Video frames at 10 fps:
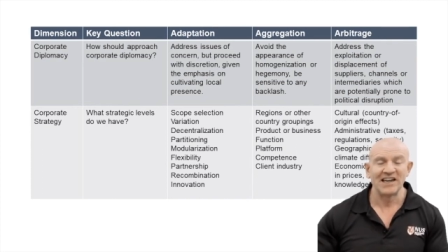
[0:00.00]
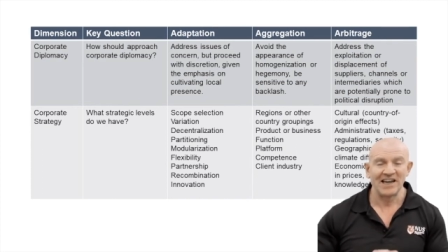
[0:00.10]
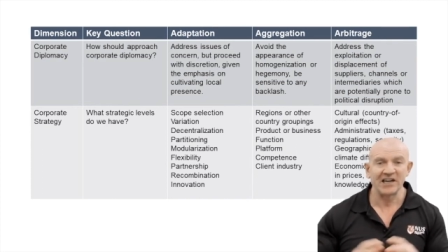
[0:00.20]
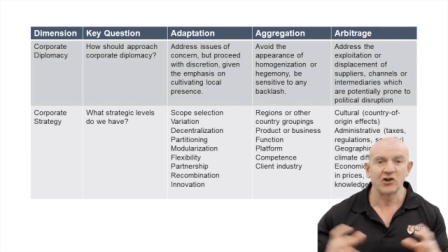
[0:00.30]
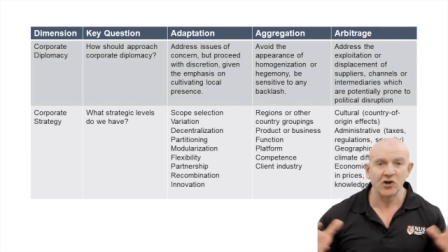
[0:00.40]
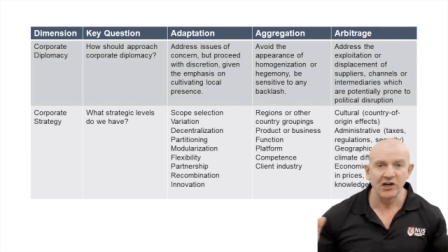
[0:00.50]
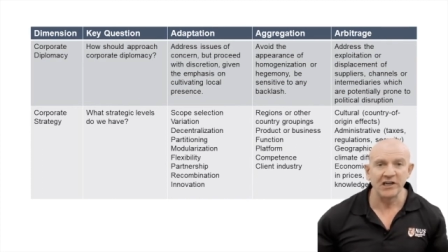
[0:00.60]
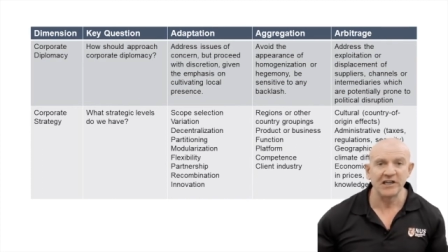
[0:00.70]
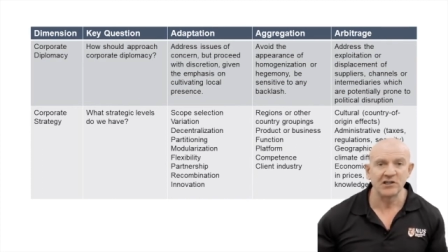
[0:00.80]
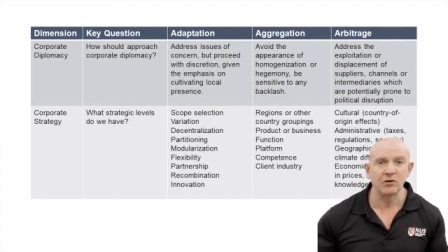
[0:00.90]
and could
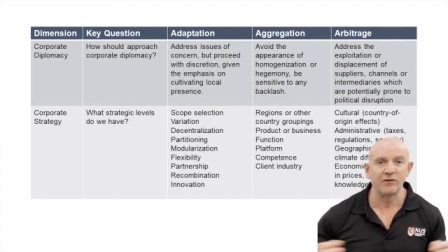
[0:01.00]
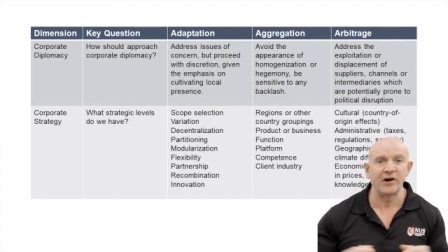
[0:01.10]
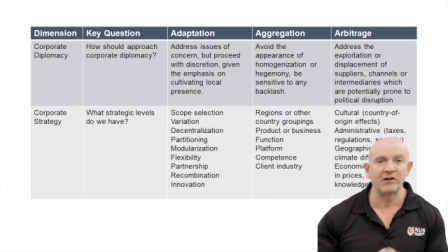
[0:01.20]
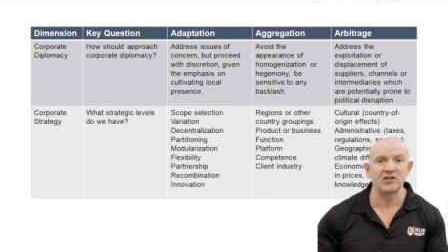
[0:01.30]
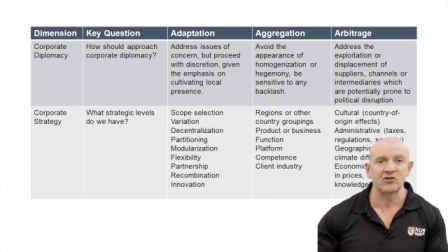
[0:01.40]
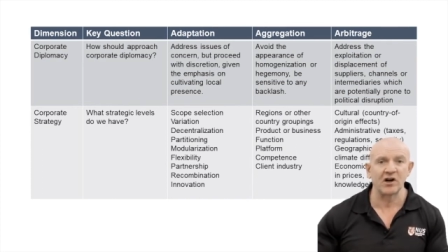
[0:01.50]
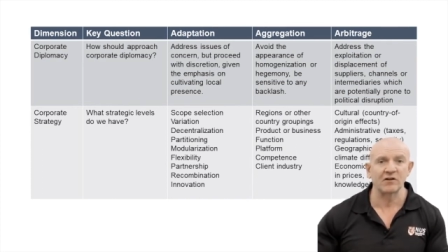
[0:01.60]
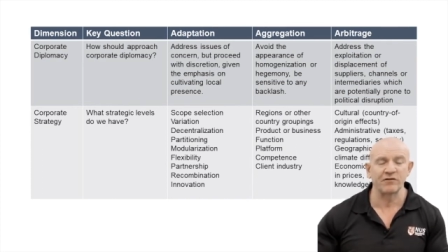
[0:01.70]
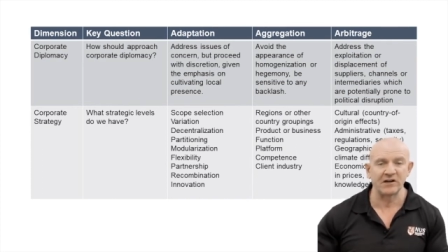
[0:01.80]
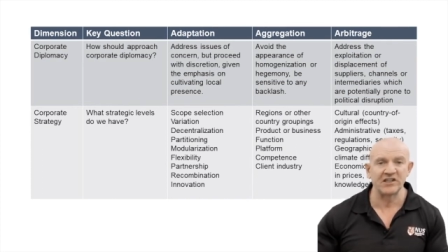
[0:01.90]
lead to a very
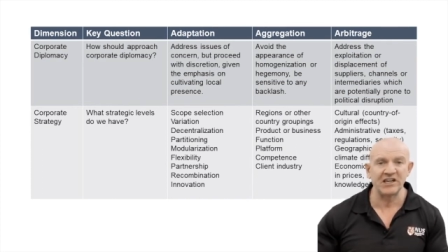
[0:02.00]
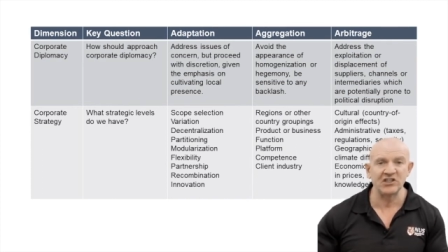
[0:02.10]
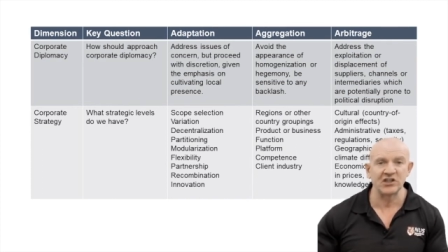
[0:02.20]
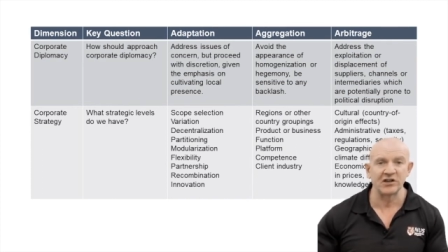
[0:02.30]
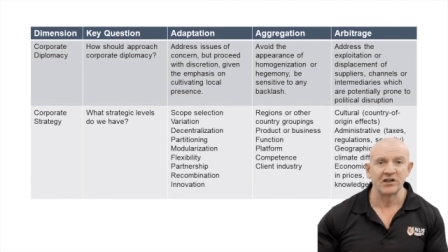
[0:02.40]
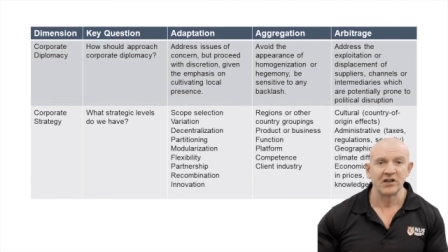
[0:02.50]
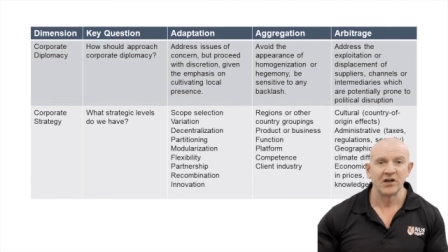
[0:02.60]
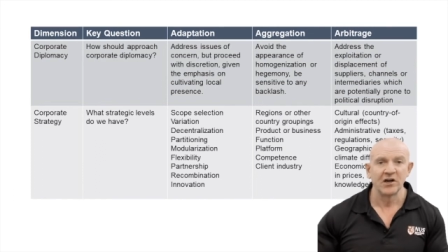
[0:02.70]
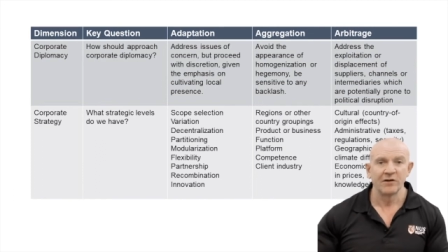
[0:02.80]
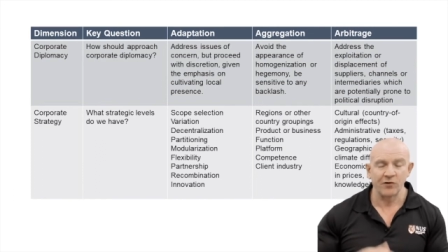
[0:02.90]
strong foundation
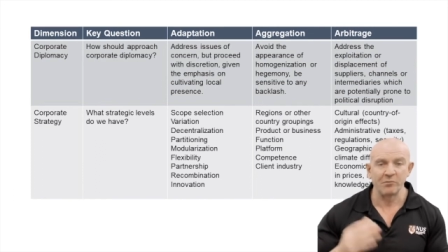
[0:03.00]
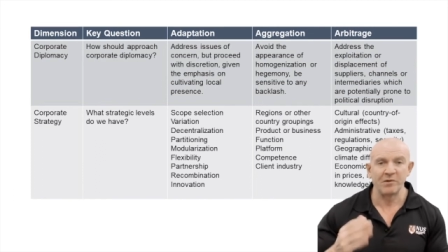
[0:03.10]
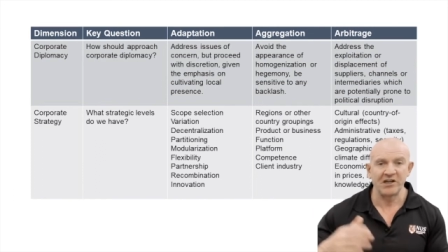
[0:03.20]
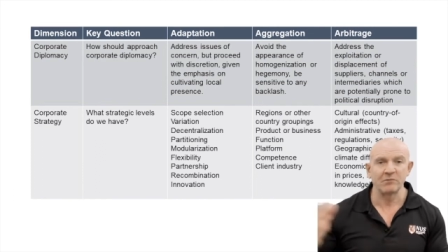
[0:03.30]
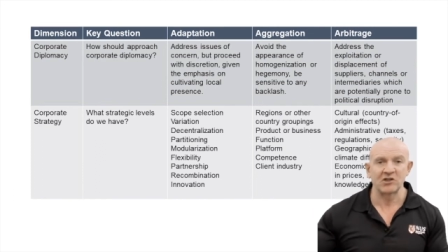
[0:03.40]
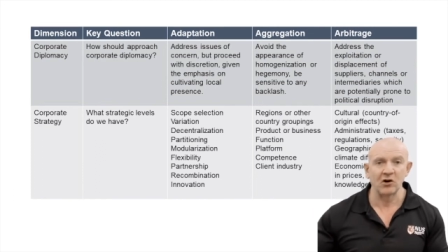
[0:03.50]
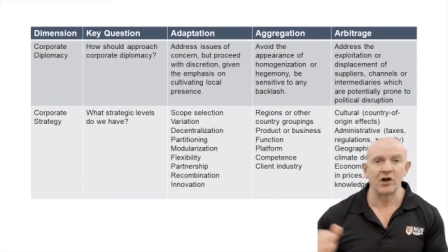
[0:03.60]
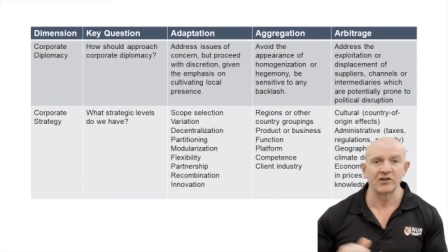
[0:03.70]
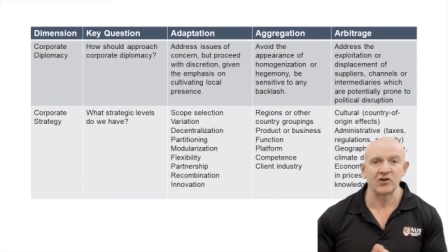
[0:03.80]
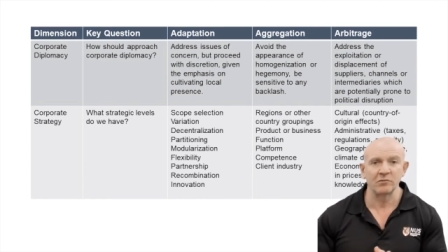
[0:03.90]
for a medium to
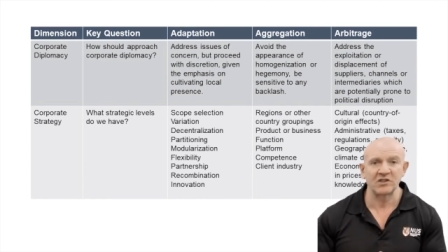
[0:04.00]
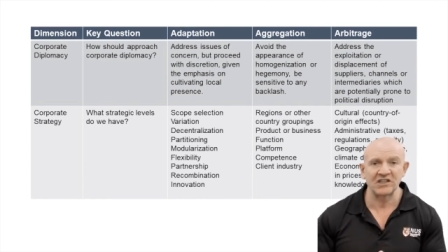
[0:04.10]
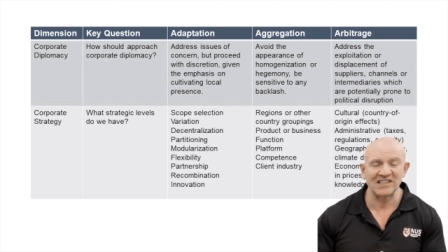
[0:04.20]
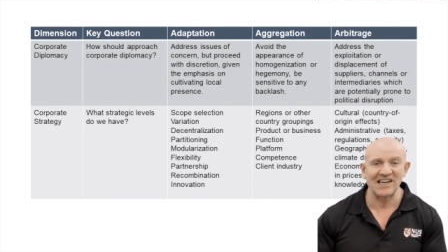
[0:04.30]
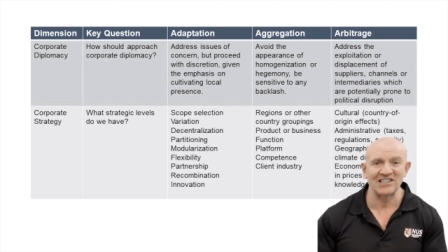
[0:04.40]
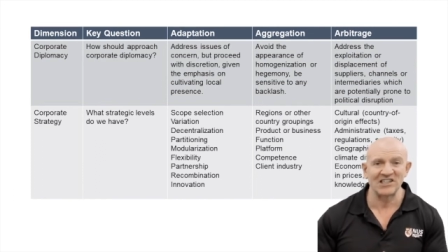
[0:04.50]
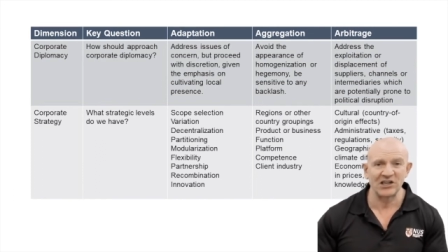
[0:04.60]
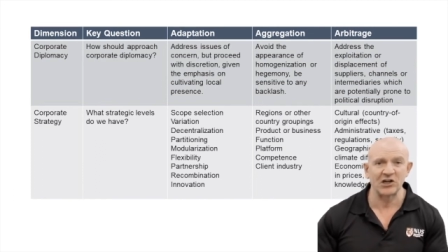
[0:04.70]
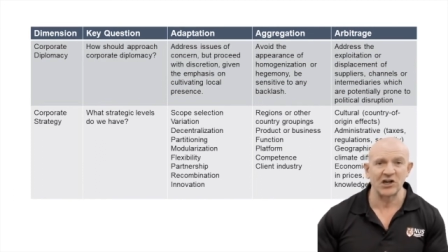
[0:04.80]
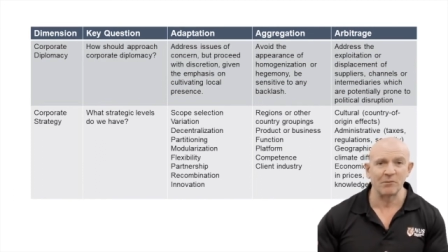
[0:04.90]
long-term success
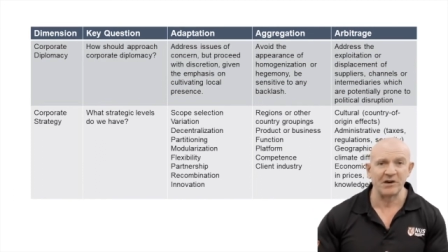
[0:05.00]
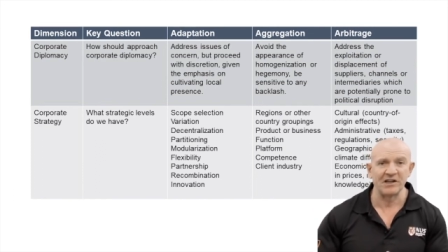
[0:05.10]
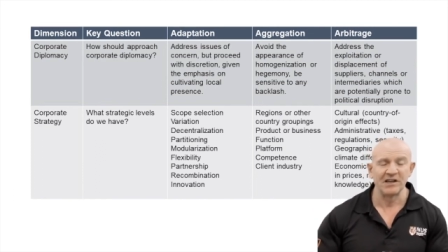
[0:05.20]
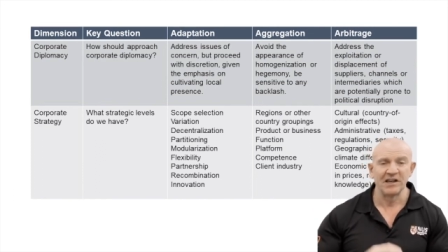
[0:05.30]
in a company.